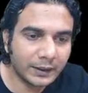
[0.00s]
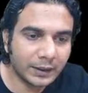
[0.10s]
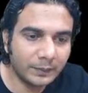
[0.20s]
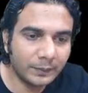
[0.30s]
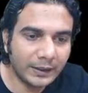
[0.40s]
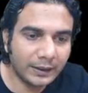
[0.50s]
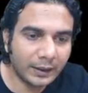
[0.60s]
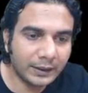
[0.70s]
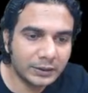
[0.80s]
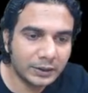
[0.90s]
the complete
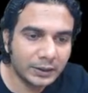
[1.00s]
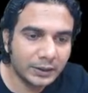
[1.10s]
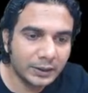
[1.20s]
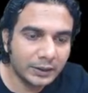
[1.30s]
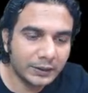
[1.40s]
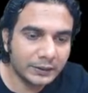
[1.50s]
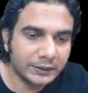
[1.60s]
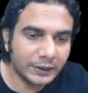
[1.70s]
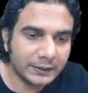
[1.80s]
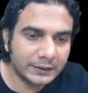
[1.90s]
range. You
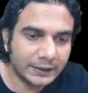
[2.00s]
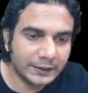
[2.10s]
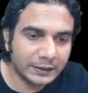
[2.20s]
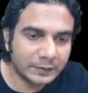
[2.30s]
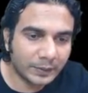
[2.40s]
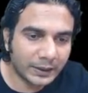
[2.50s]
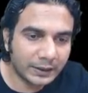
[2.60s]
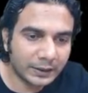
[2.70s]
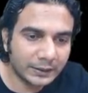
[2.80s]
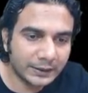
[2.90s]
can see this
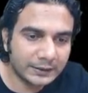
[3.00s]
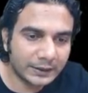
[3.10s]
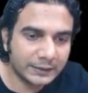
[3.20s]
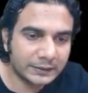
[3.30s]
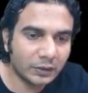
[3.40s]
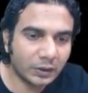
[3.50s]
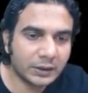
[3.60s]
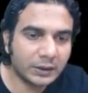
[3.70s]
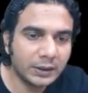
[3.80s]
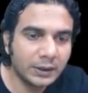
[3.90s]
part, this is
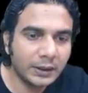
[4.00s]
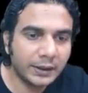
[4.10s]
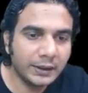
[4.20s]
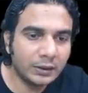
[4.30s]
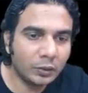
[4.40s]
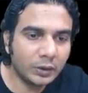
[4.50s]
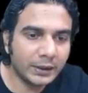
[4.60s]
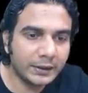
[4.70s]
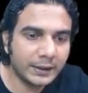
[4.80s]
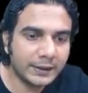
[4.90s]
not
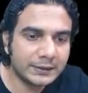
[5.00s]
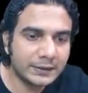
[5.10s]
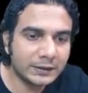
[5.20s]
included in the range.